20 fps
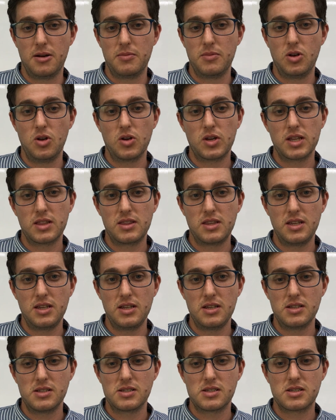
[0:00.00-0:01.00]
look at
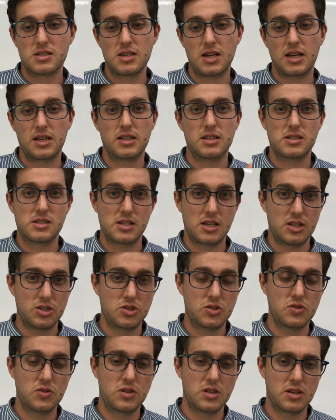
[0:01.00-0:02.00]
these. I can send
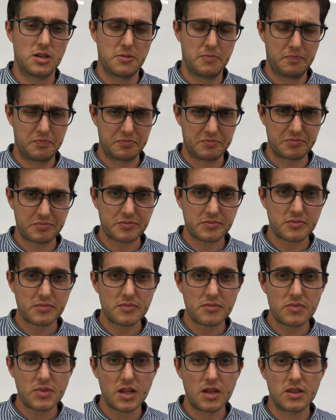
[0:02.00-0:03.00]
you
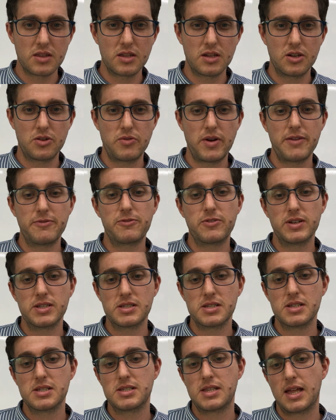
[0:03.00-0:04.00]
the
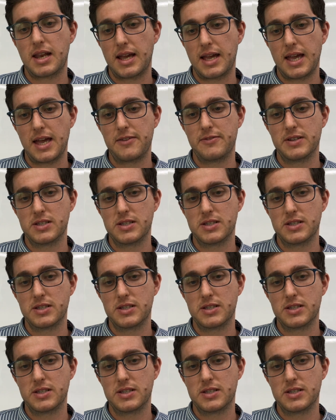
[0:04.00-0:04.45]
references that I have